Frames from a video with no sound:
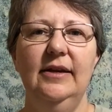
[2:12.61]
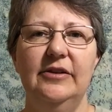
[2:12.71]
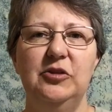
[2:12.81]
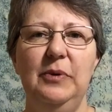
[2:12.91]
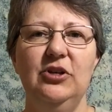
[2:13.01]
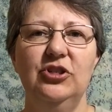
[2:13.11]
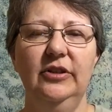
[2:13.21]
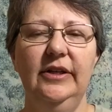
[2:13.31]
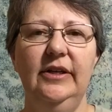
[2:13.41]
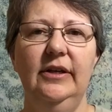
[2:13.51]

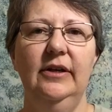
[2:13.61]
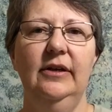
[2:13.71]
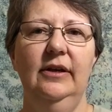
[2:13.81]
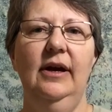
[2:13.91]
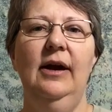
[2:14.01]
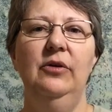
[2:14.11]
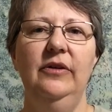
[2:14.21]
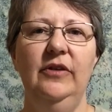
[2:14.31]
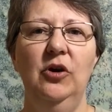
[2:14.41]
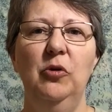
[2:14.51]
especially out
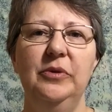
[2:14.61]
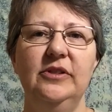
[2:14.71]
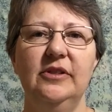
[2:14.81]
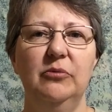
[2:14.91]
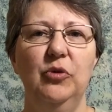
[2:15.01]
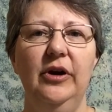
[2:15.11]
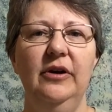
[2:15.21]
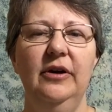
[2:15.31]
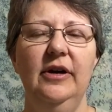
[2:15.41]
in the open somewhere.